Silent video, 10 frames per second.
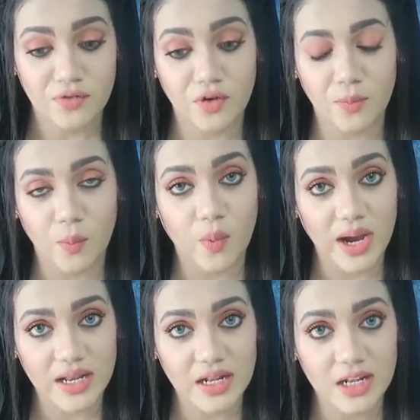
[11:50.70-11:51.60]
from
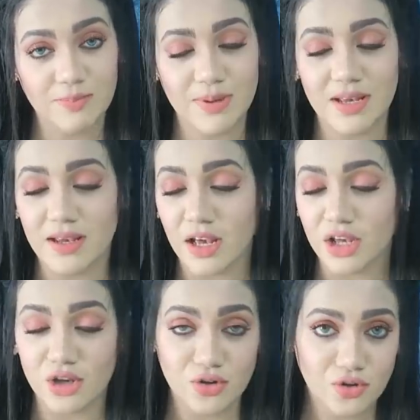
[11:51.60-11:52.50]

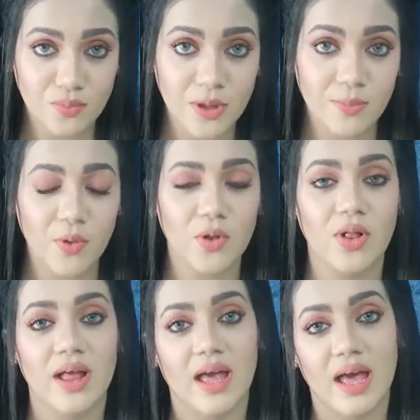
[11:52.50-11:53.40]
YTTP, YouTube People,
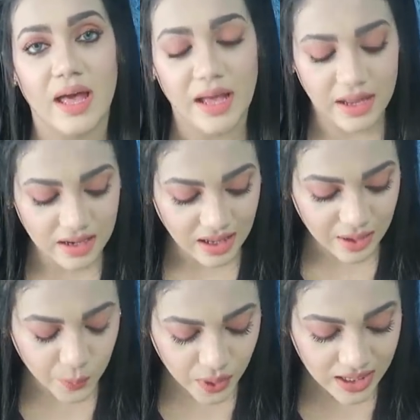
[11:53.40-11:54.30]
and
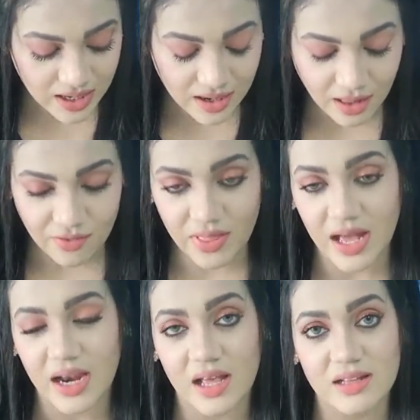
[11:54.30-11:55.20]
I really love
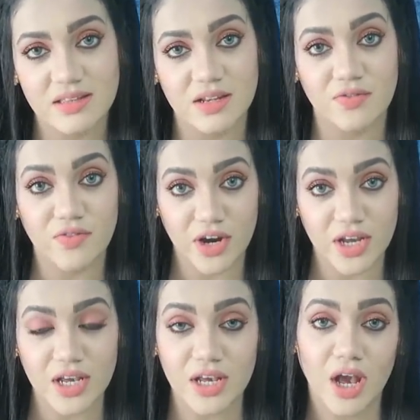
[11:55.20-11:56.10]
that it's in a
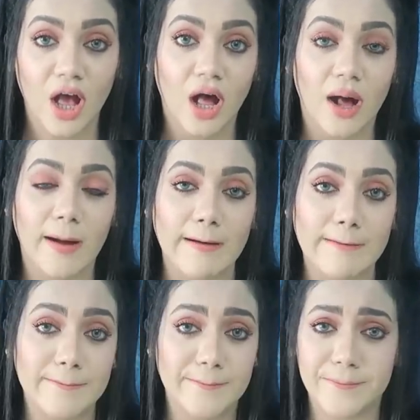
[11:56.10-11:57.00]
very
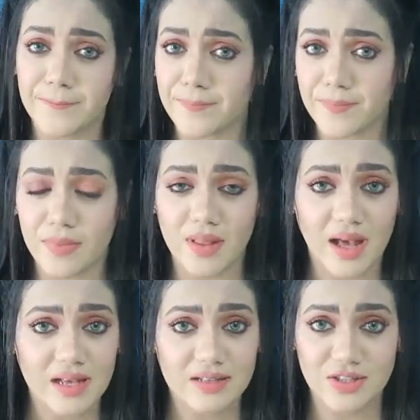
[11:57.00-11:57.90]

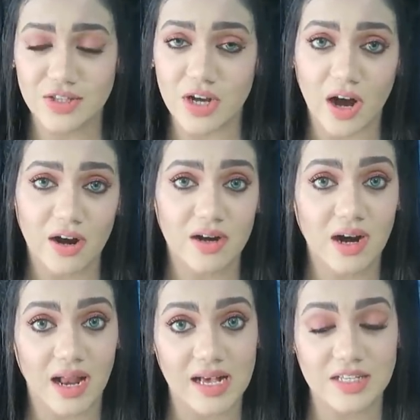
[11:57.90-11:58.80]
nice jar,
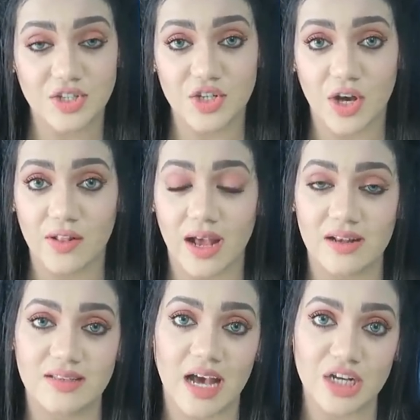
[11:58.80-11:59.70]
a glass jar
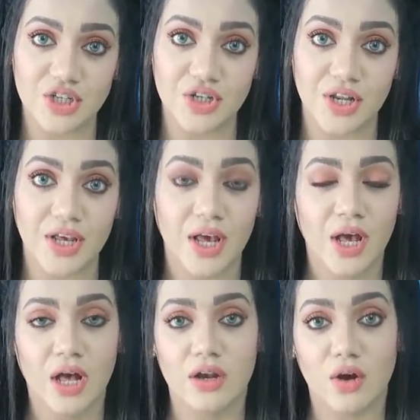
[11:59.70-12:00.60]
that is actually
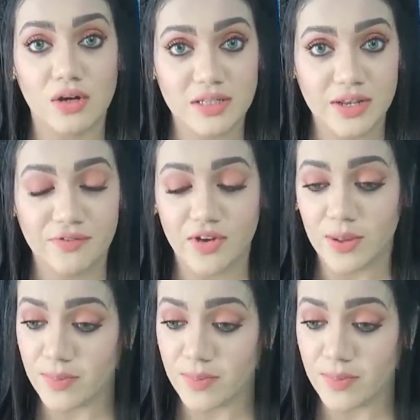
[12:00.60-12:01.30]
toxin free,